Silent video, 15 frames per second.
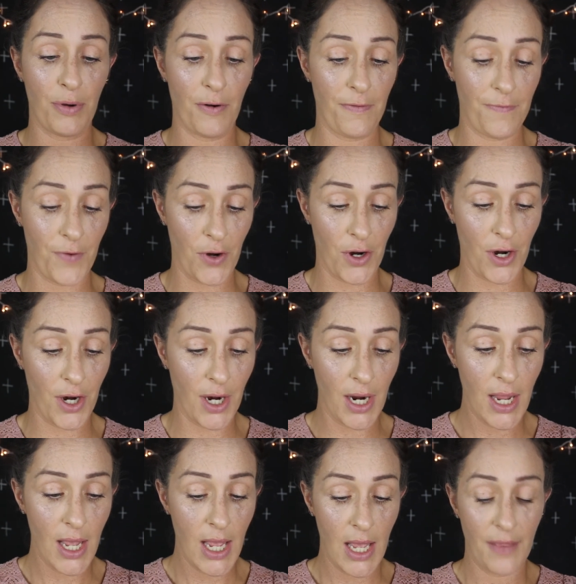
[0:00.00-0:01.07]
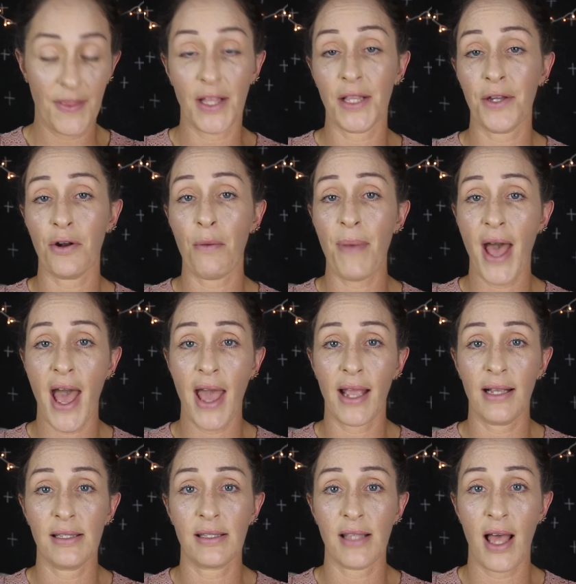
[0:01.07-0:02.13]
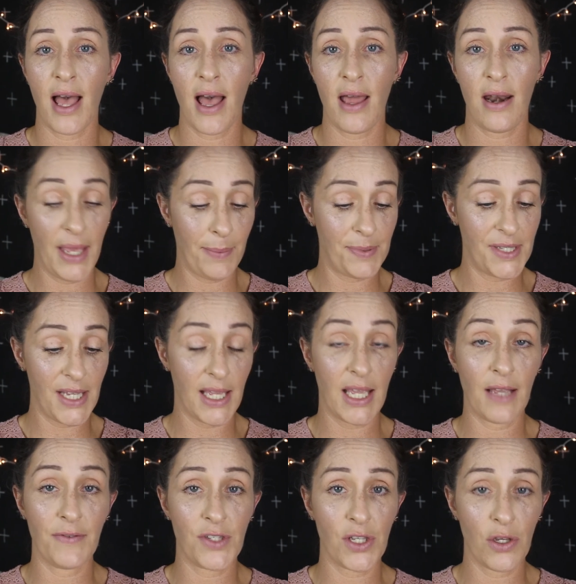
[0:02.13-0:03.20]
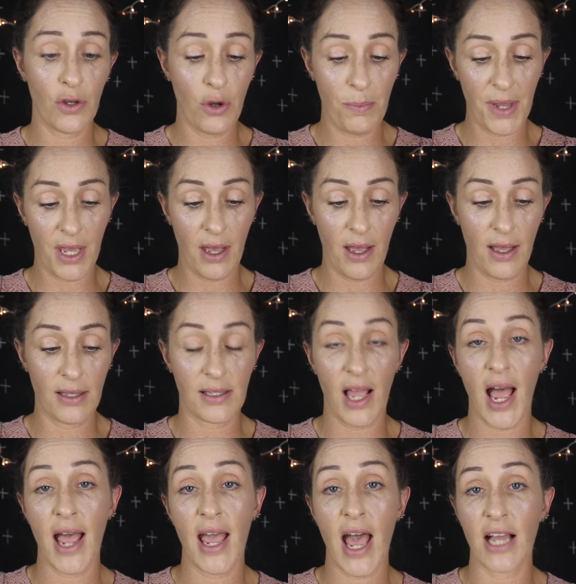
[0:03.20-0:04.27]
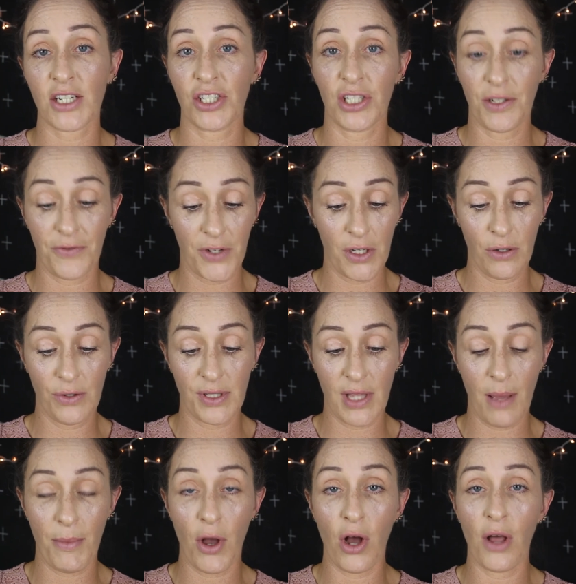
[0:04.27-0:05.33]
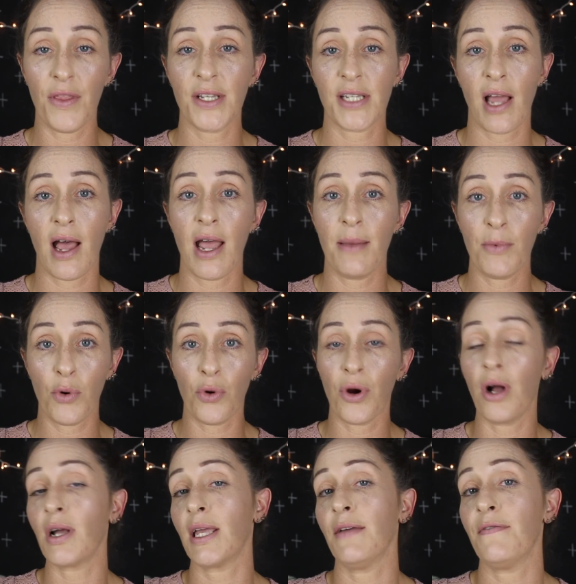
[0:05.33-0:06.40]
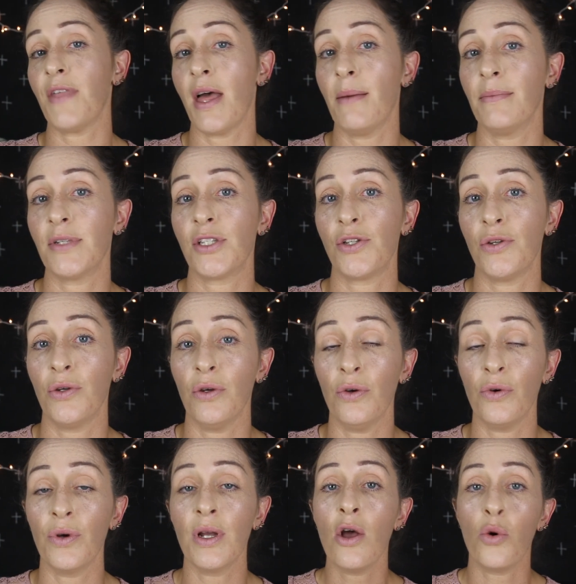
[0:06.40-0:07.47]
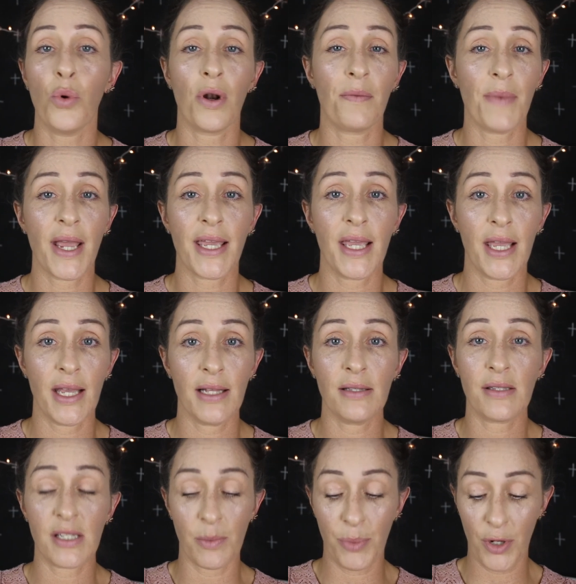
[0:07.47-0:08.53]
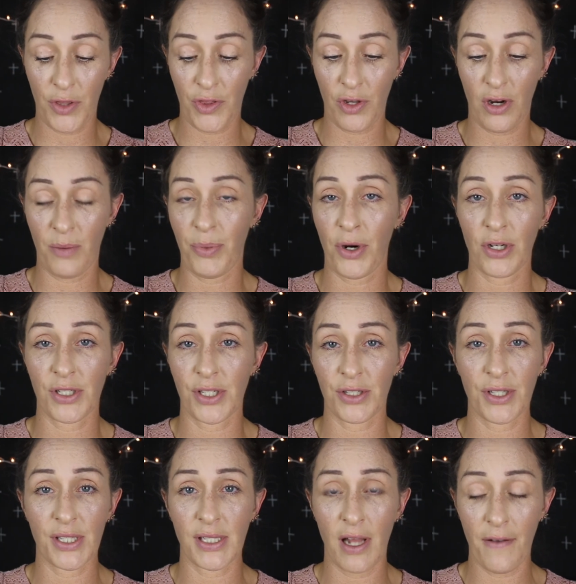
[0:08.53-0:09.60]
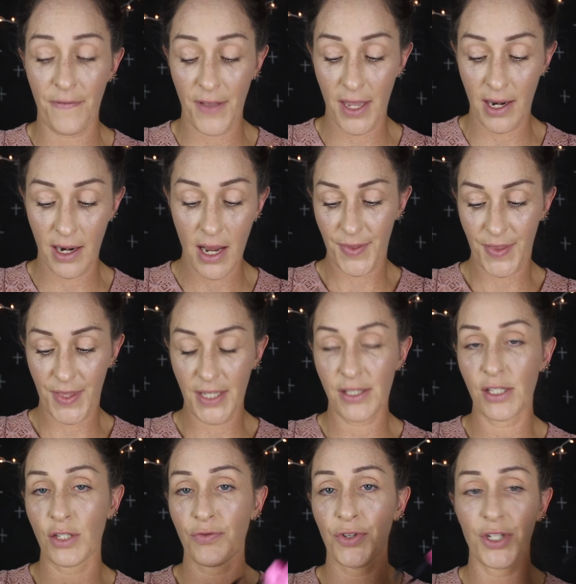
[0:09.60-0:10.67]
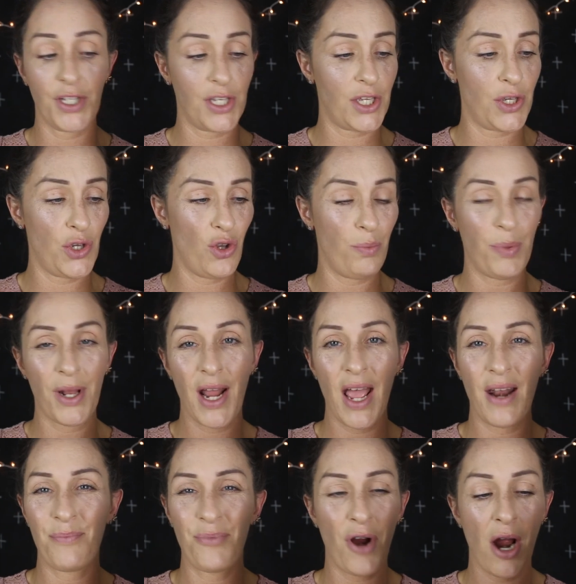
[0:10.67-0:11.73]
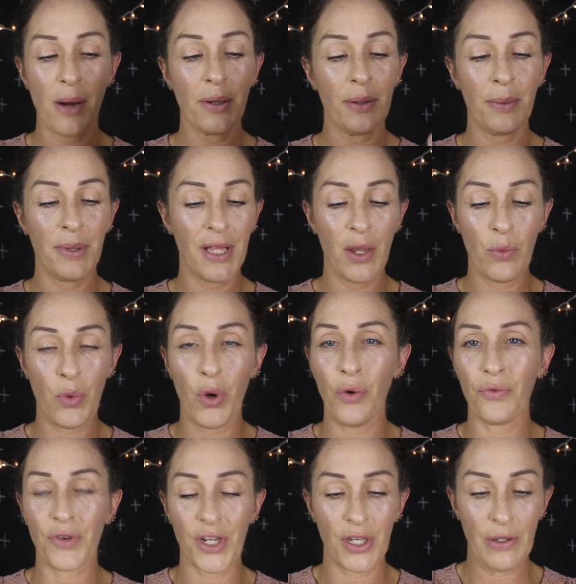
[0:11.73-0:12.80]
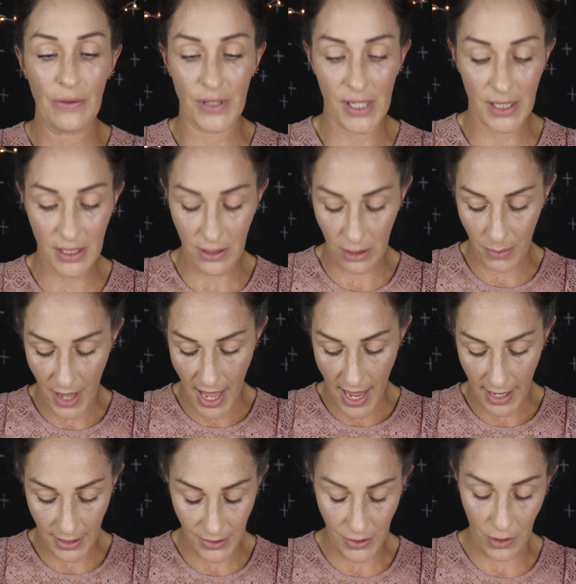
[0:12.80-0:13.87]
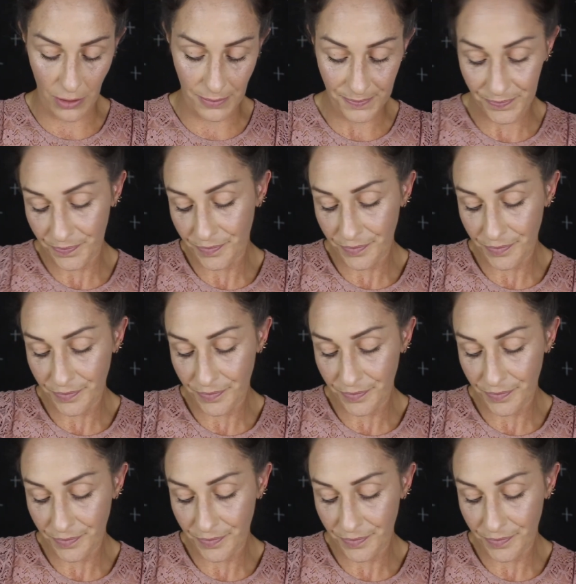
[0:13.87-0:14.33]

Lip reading: prefer the little bags that Ipsy gives you, because I actually reuse them all the time, or I'll give them to one of my kids to put their personal stuff in. This is really cute, but I probably won't reuse this little bag, so.